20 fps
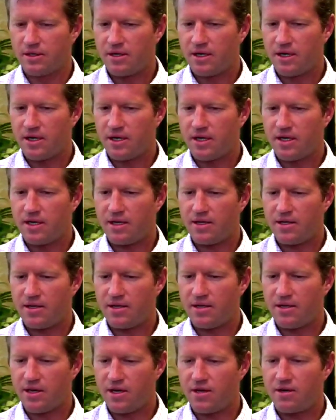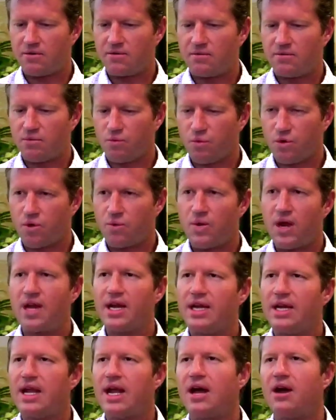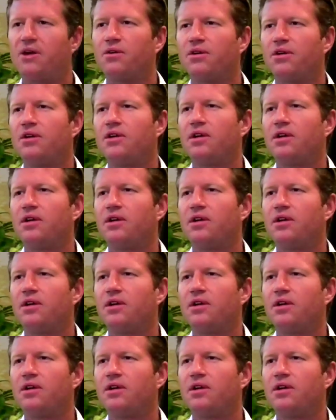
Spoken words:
we're ready now.